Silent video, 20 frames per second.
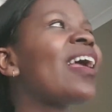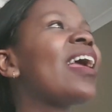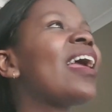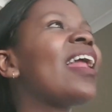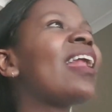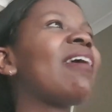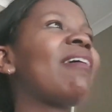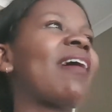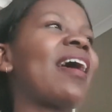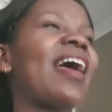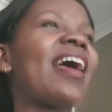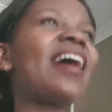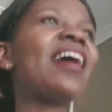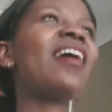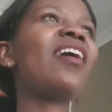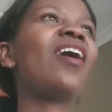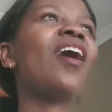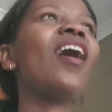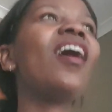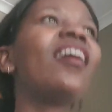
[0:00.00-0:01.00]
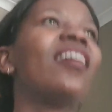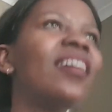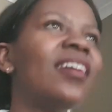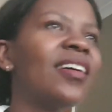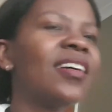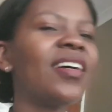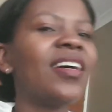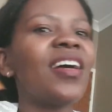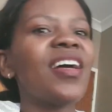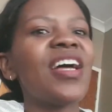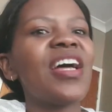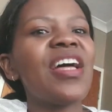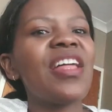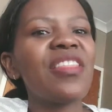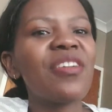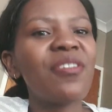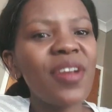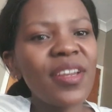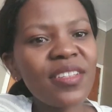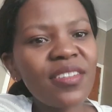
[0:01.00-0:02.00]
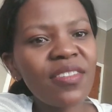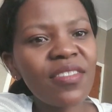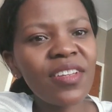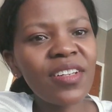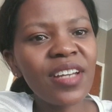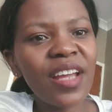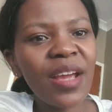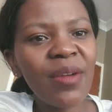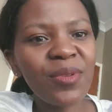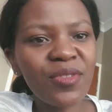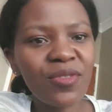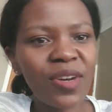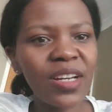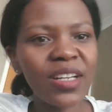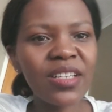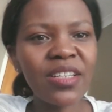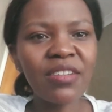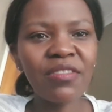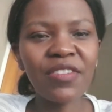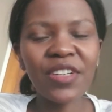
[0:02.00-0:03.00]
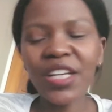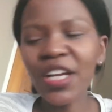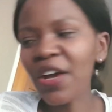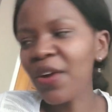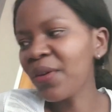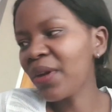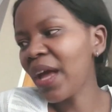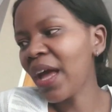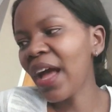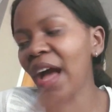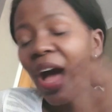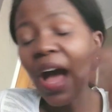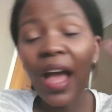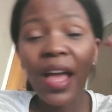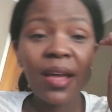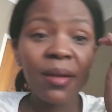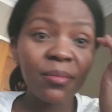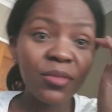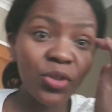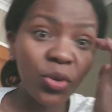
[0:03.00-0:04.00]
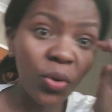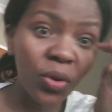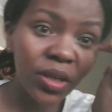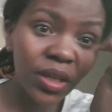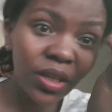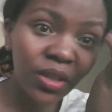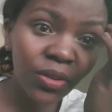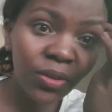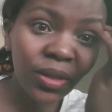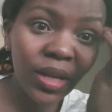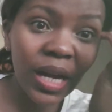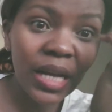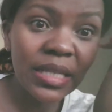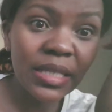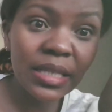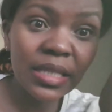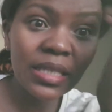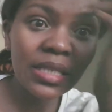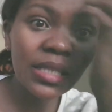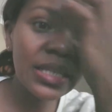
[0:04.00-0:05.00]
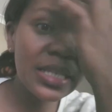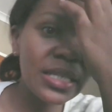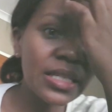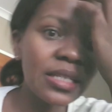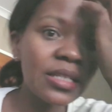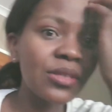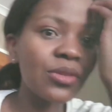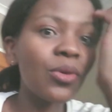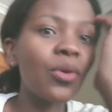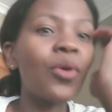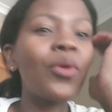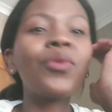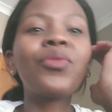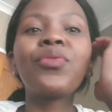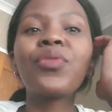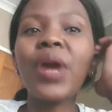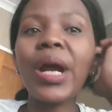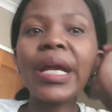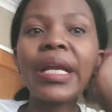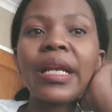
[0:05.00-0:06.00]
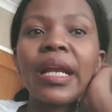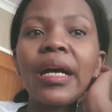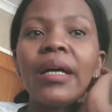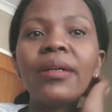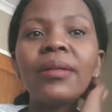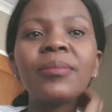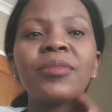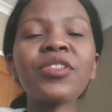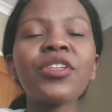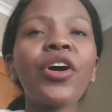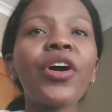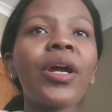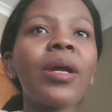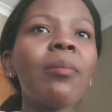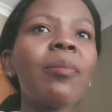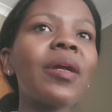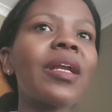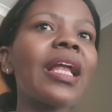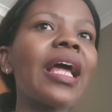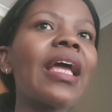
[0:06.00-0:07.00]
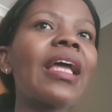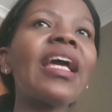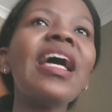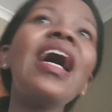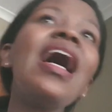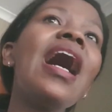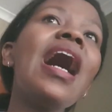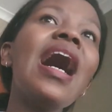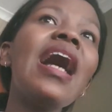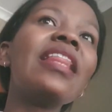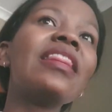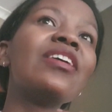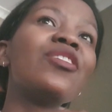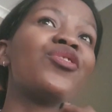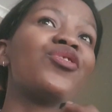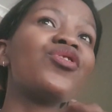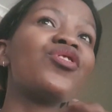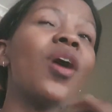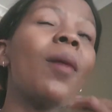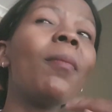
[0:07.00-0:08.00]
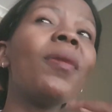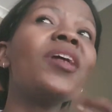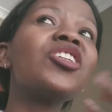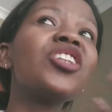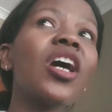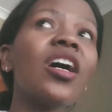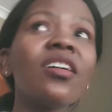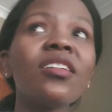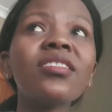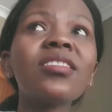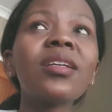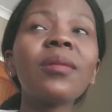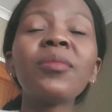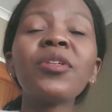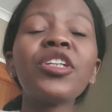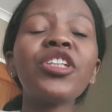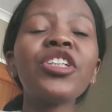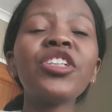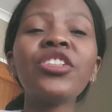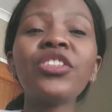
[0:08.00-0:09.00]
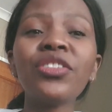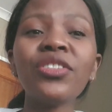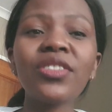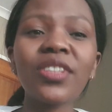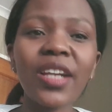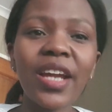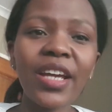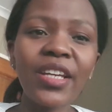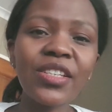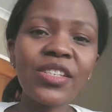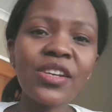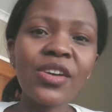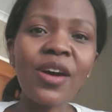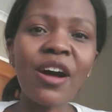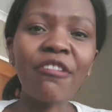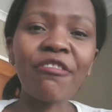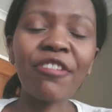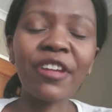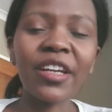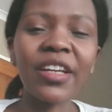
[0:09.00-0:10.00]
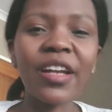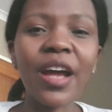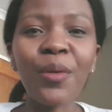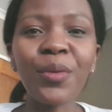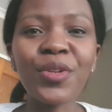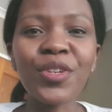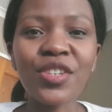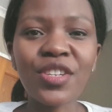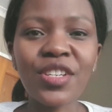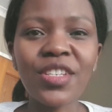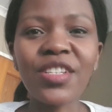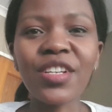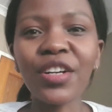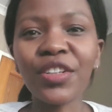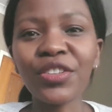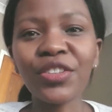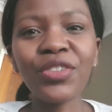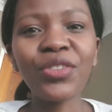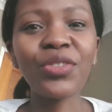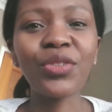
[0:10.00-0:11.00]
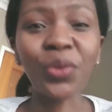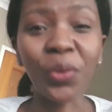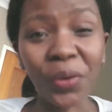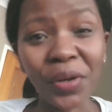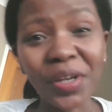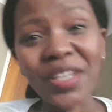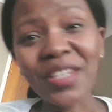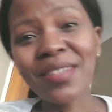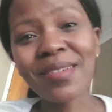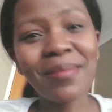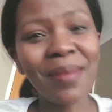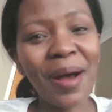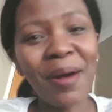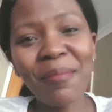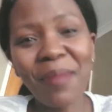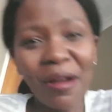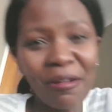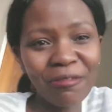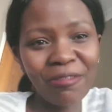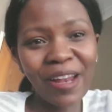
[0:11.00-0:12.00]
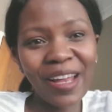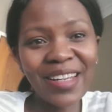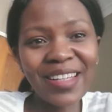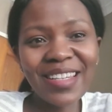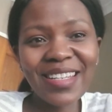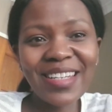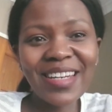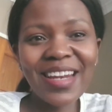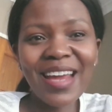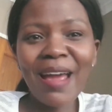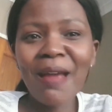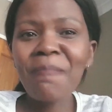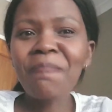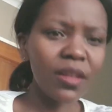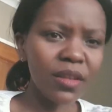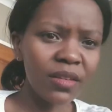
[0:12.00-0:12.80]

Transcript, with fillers: Anyway, huh, the rest of the day was relatively okay. I am talking your guys' ears off right now. I'm sorry, but like there's not much else I'm gonna do today, so I figured I would just tell you stories about my flights today.